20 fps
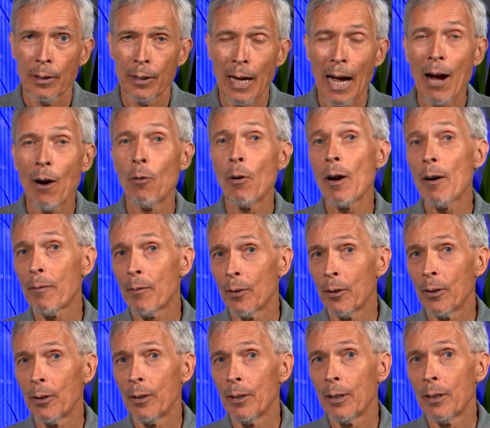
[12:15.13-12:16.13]

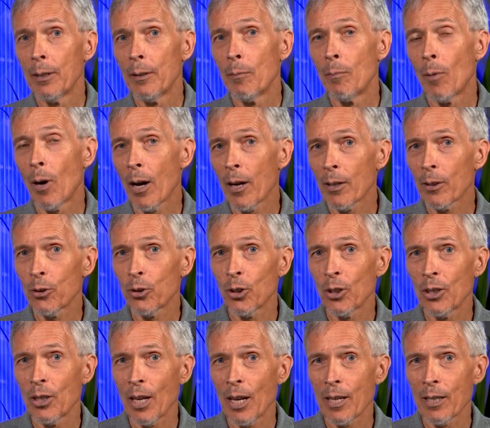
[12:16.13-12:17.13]
However, models
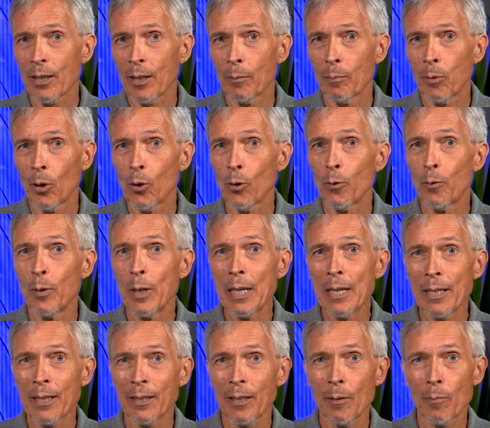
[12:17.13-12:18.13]
suggest that both
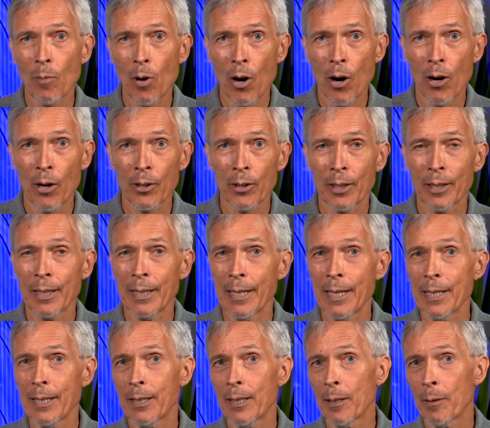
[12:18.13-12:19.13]
Venus and Mars in the
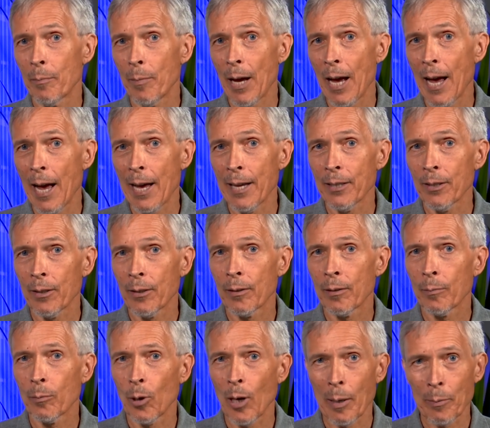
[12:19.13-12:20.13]
distant past,
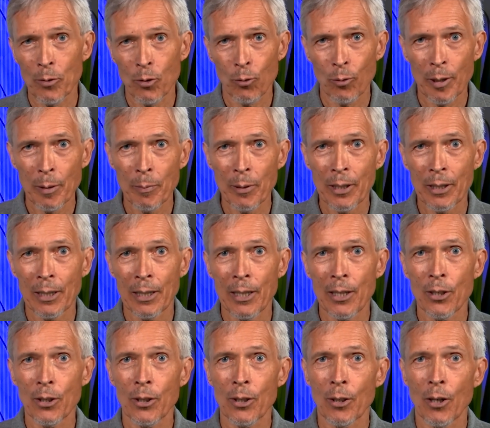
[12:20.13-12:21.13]
perhaps 3 billion
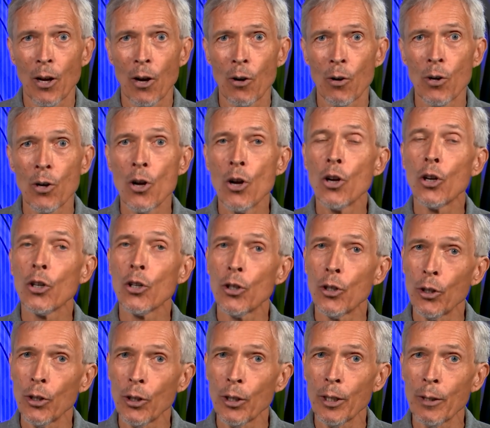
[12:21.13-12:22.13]
years ago,
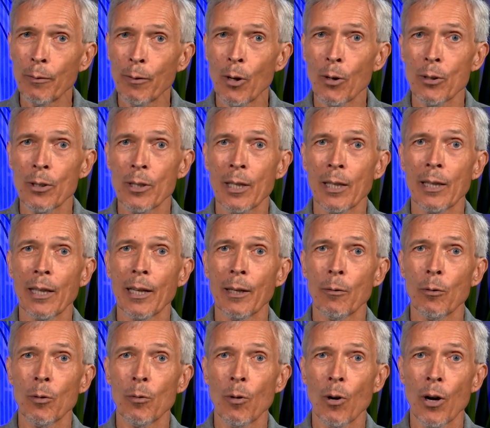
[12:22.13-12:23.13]
could have hosted
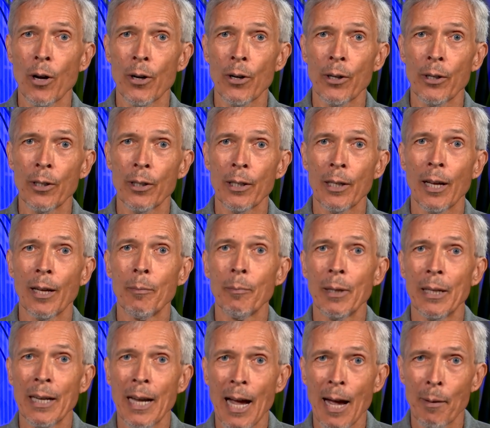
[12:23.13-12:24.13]
liquid water and
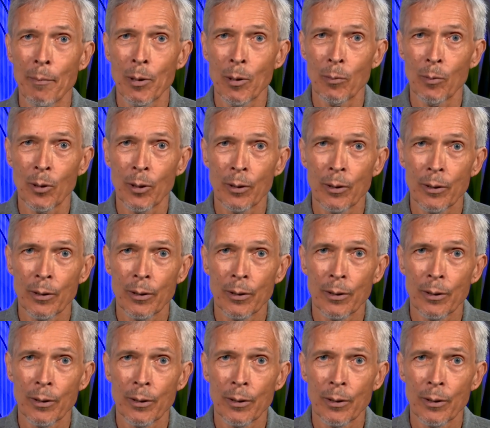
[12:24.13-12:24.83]
been habitable.